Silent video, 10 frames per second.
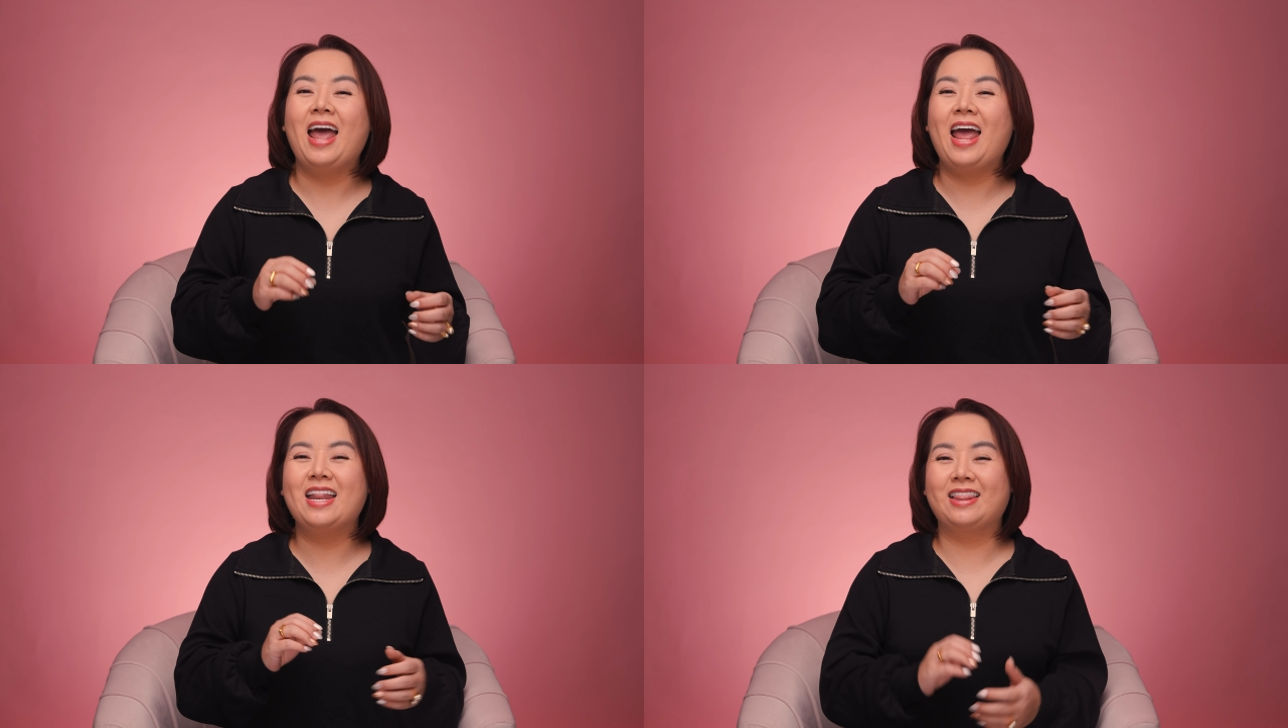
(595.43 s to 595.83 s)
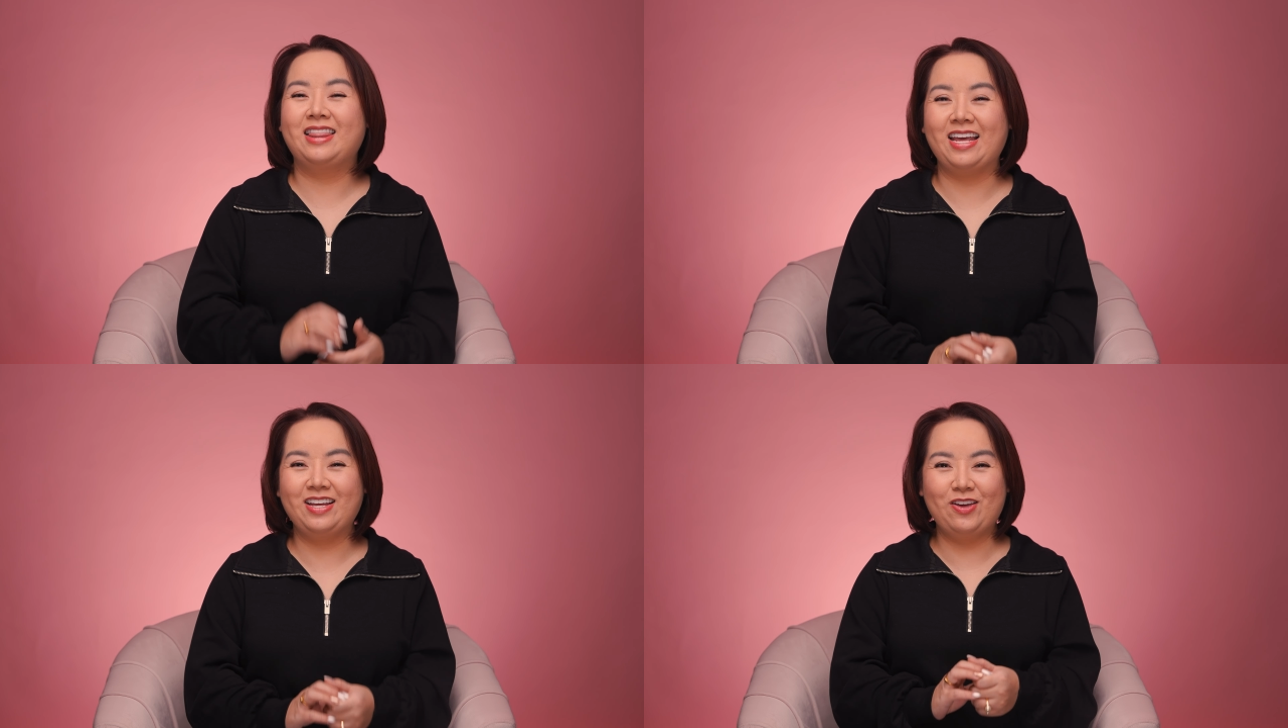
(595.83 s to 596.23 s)
And
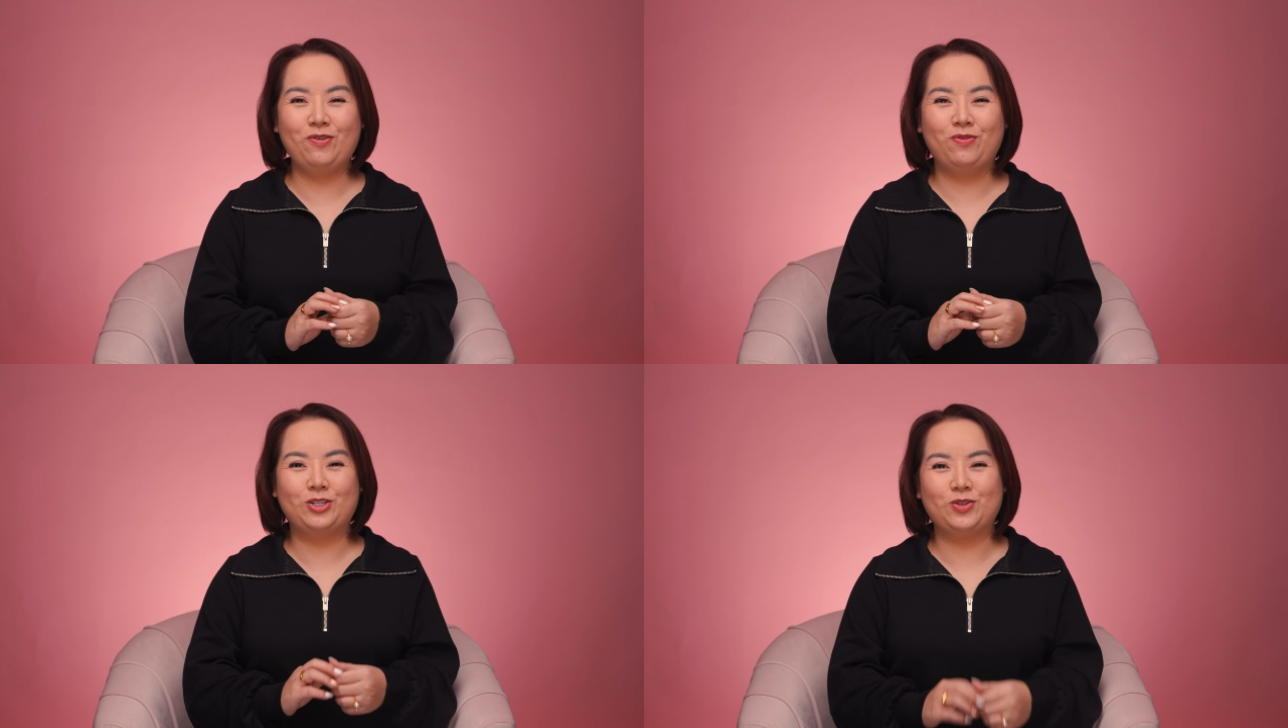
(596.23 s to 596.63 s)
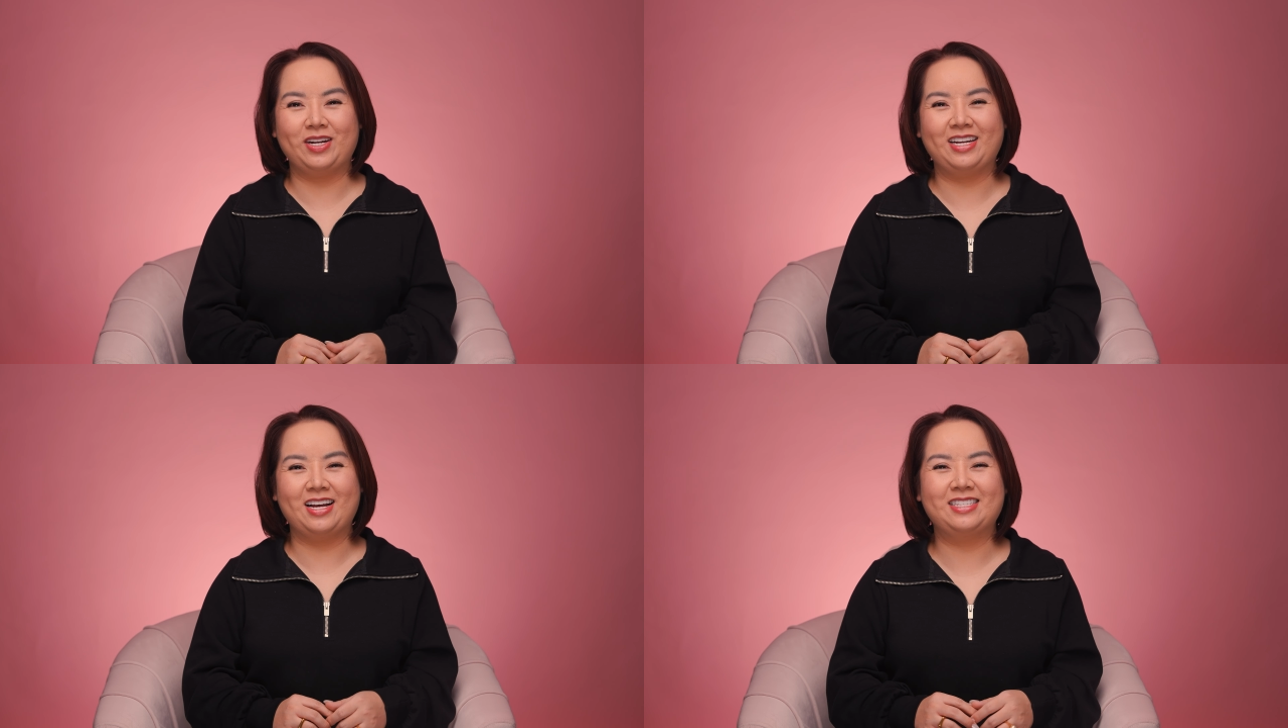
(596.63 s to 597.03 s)
thank you for
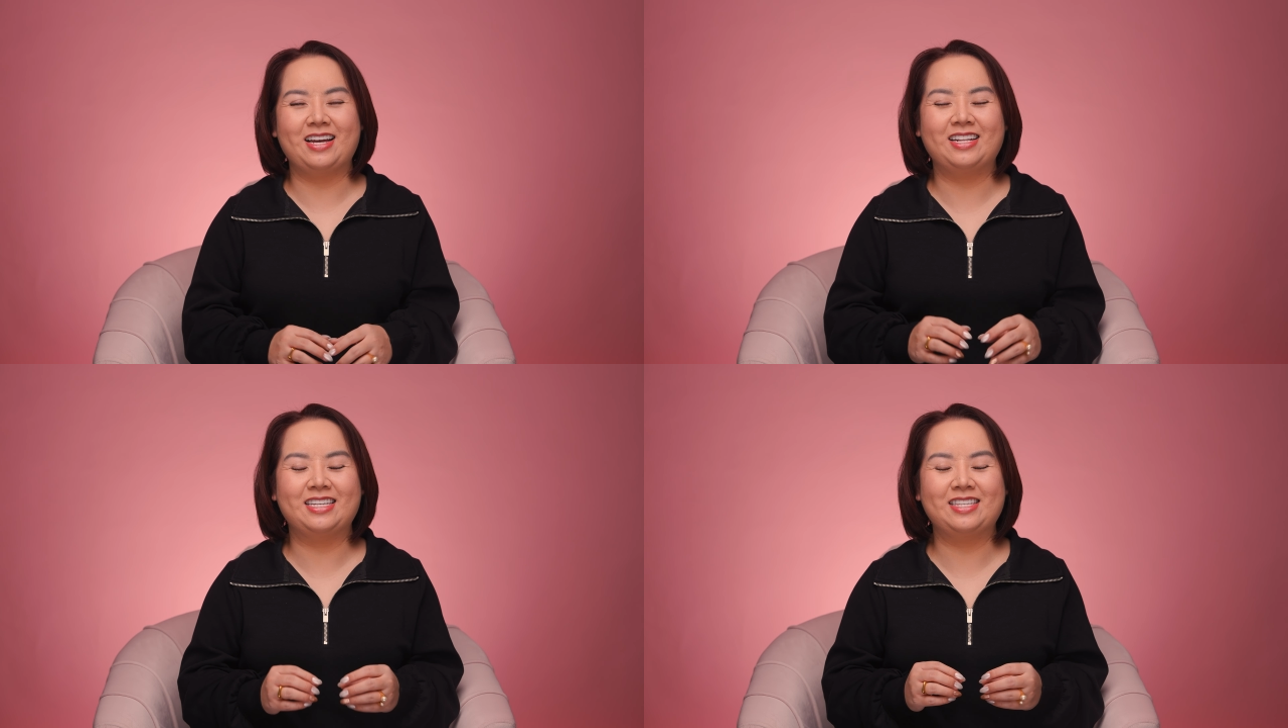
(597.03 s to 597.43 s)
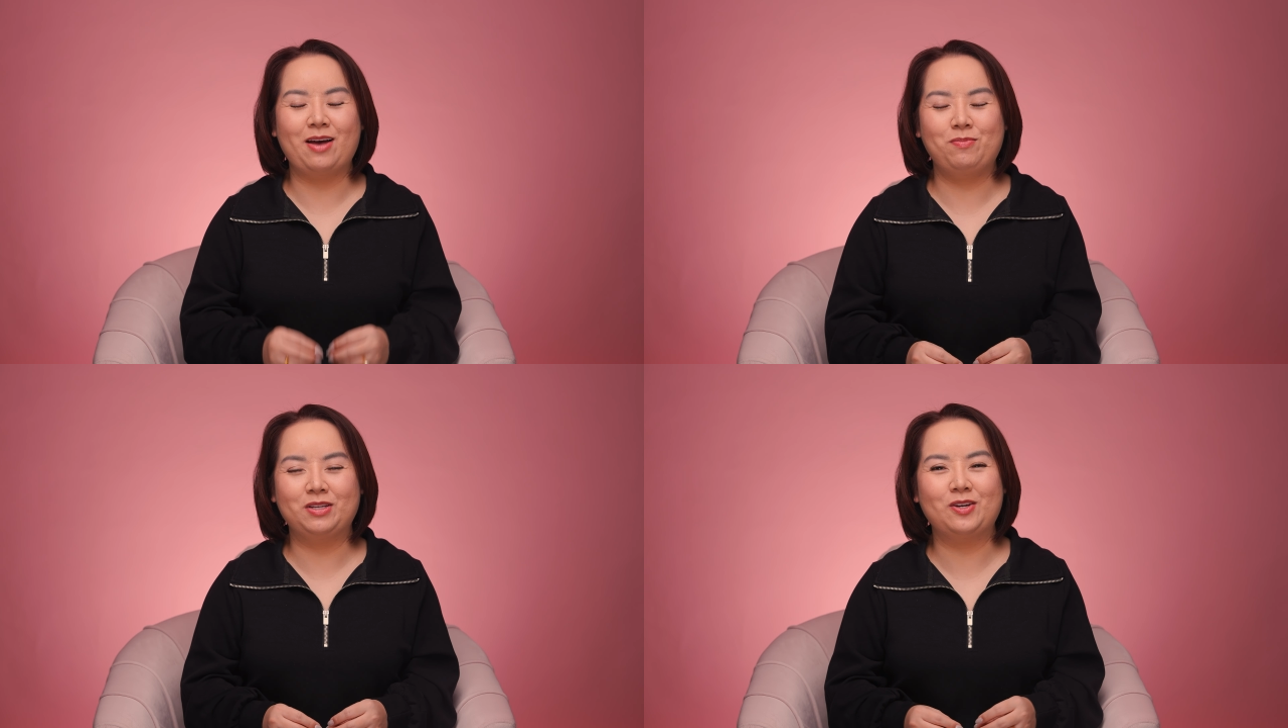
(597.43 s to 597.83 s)
joining us on this
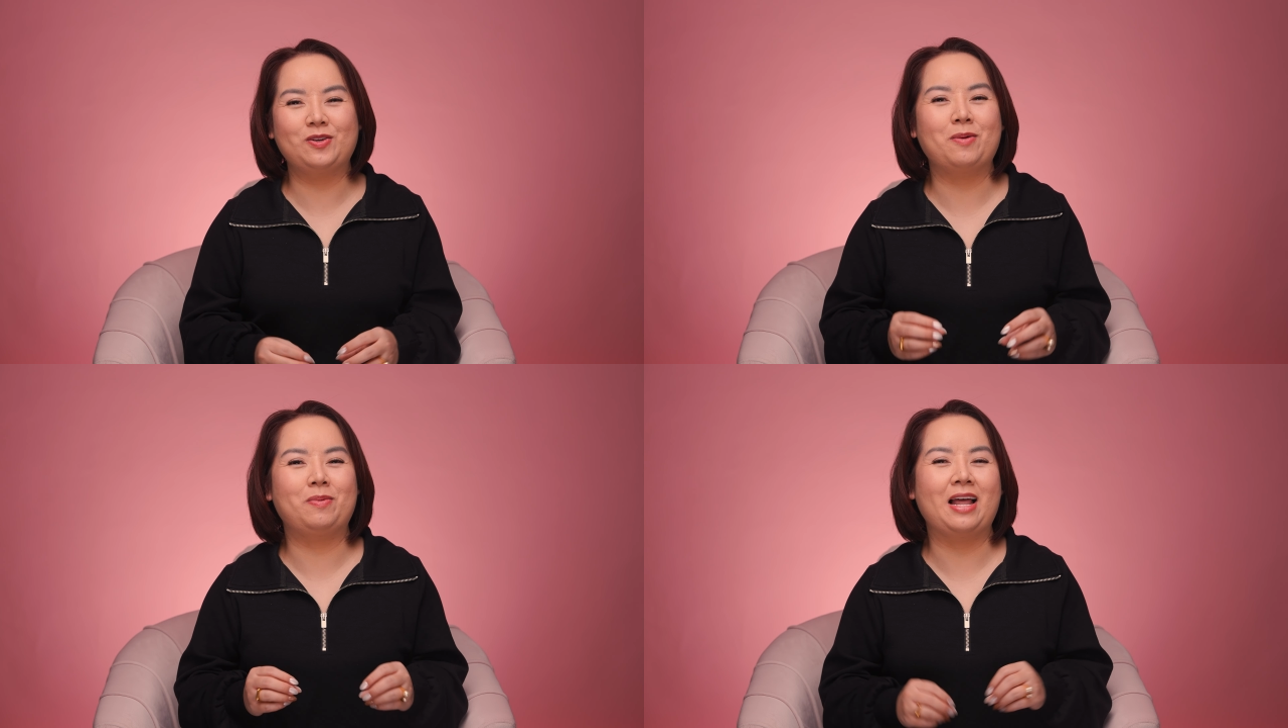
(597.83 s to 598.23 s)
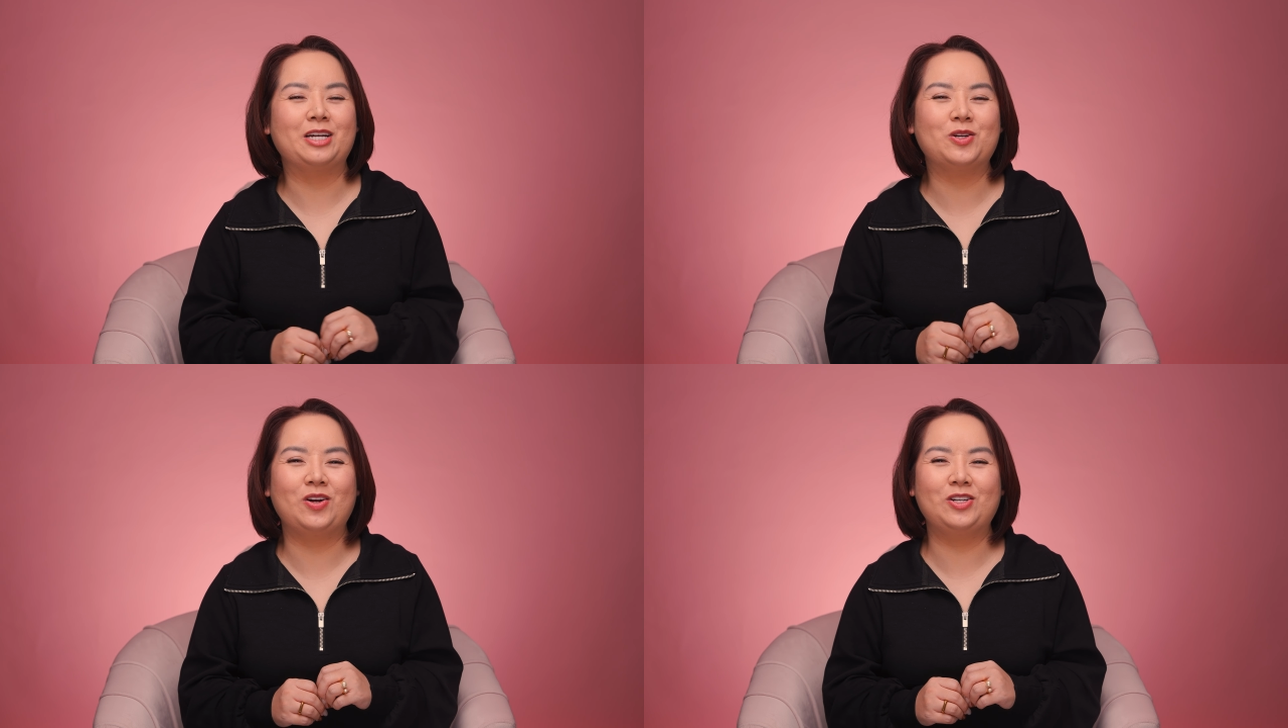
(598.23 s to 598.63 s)
episode of
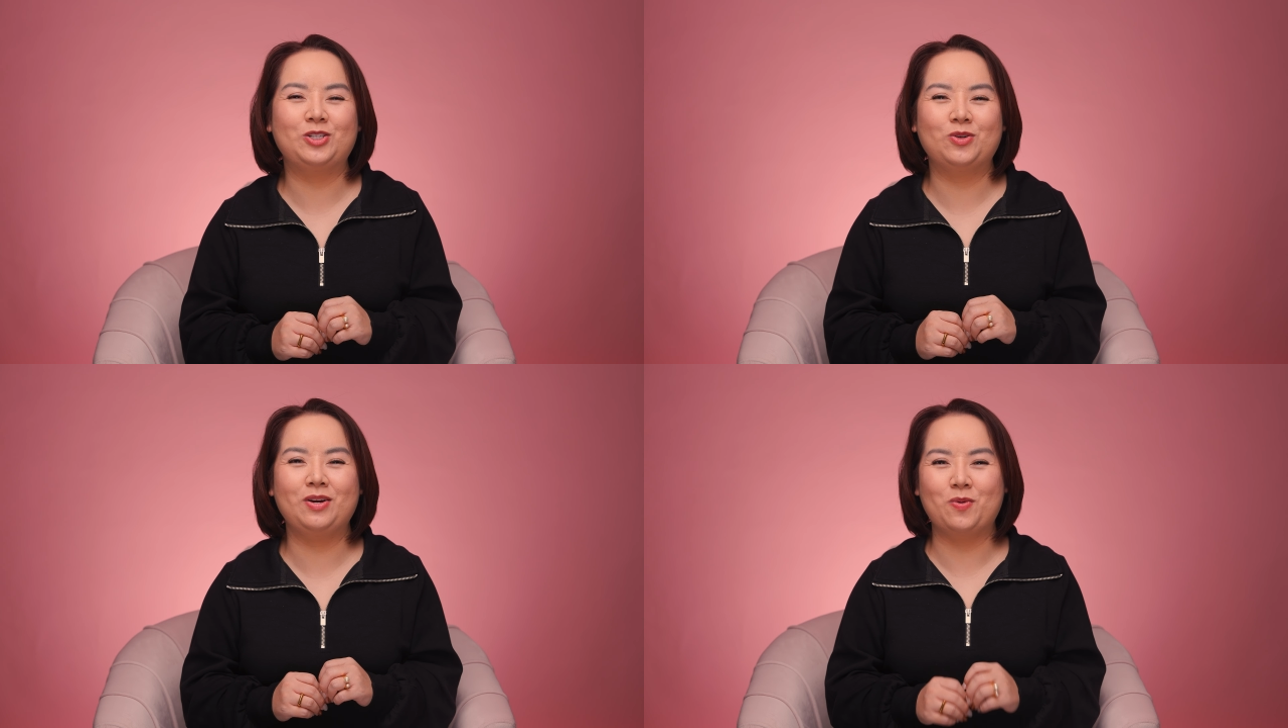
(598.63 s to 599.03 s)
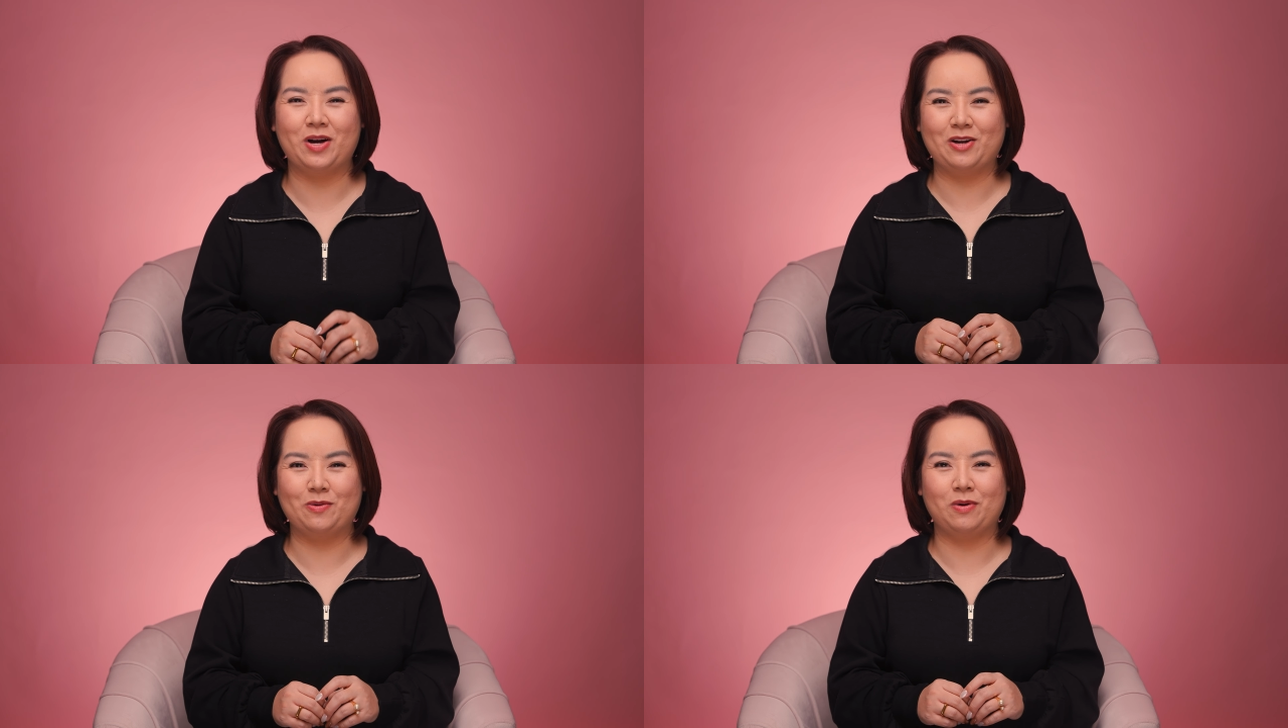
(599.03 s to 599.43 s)
Lash Artistry
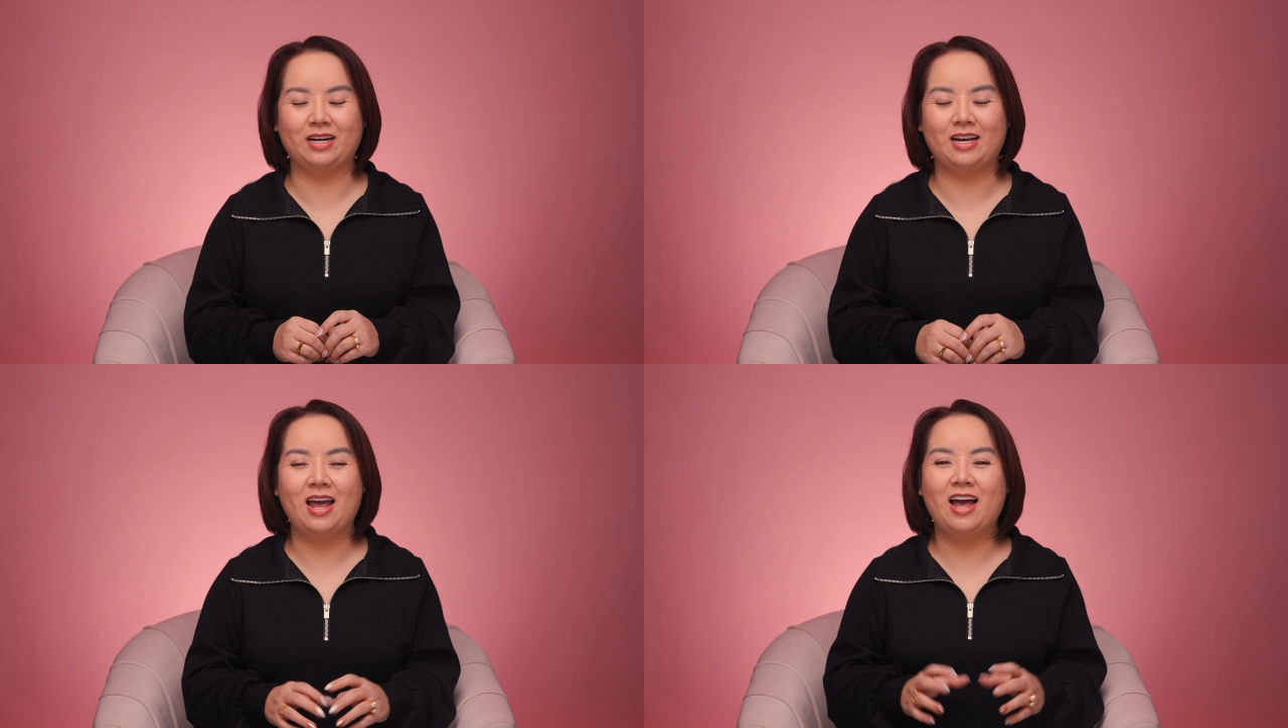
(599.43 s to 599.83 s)
101.